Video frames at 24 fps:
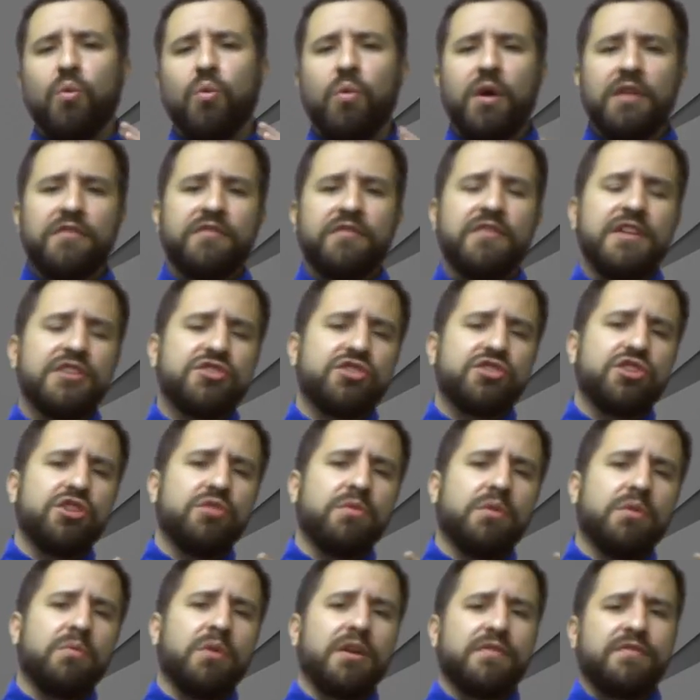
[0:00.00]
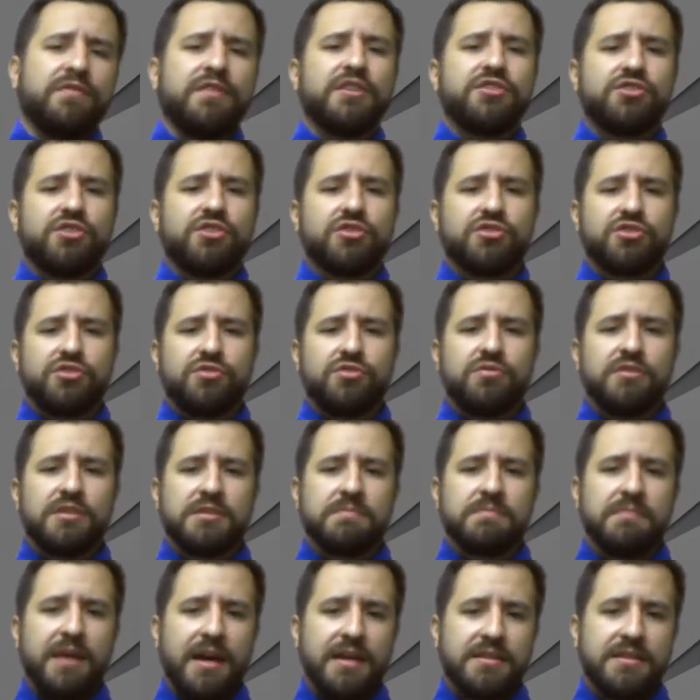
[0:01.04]
what fits you and what fits your students
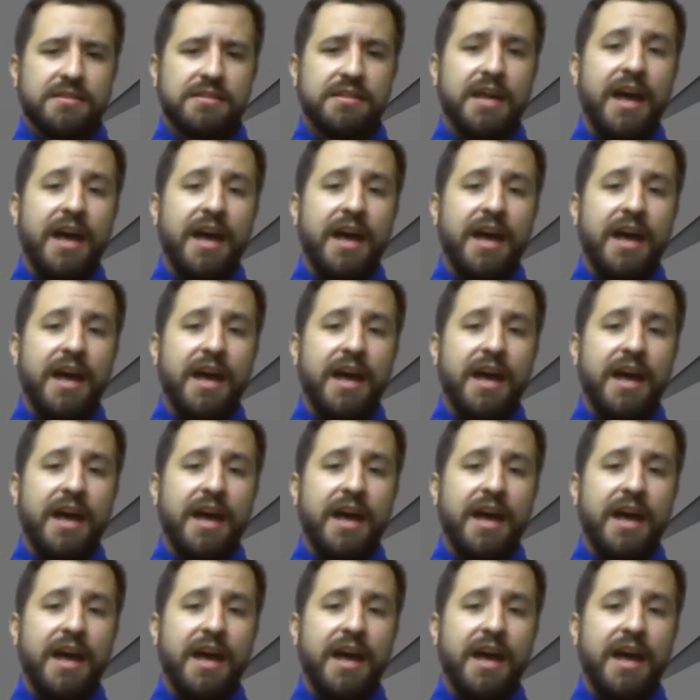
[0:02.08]
best.